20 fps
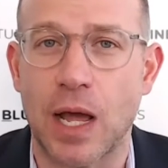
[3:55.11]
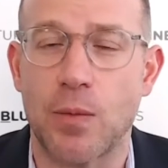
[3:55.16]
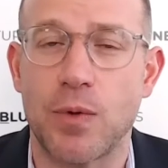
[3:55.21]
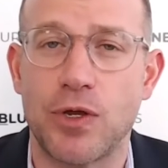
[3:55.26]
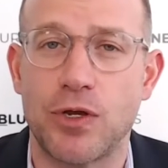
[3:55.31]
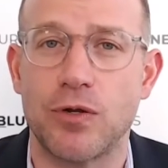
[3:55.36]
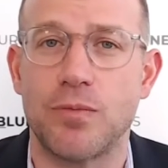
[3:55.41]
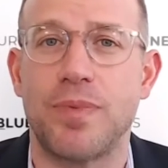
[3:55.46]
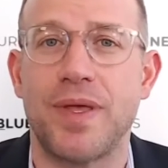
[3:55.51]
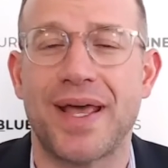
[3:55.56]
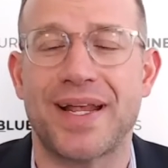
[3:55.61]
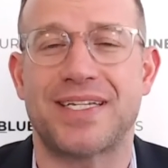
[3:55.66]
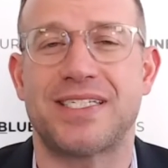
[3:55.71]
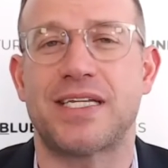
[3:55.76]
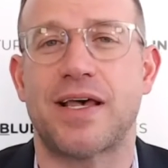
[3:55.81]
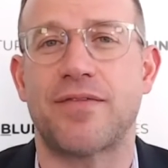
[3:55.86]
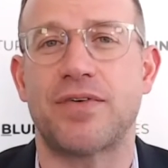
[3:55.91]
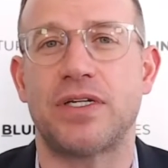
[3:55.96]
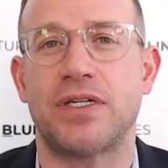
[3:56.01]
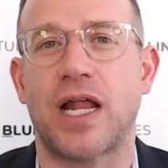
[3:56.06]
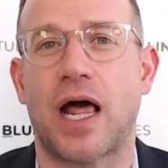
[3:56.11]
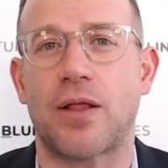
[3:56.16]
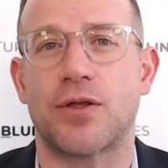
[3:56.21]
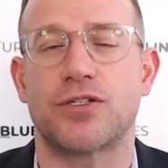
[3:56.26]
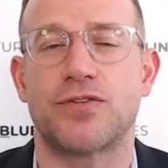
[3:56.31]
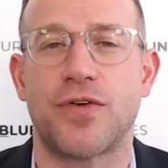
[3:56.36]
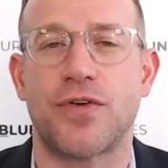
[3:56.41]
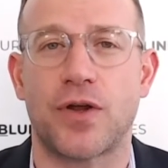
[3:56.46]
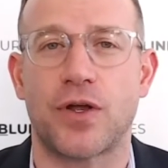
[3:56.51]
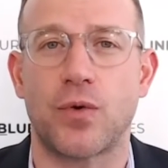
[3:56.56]
We could be at $70
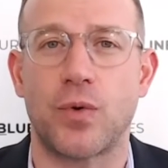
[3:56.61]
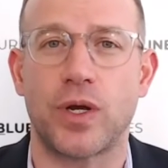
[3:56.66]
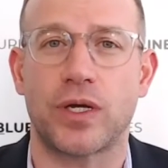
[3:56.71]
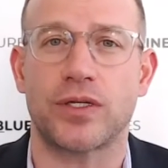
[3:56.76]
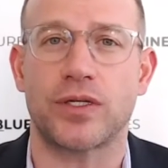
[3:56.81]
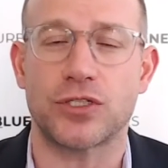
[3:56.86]
very quickly.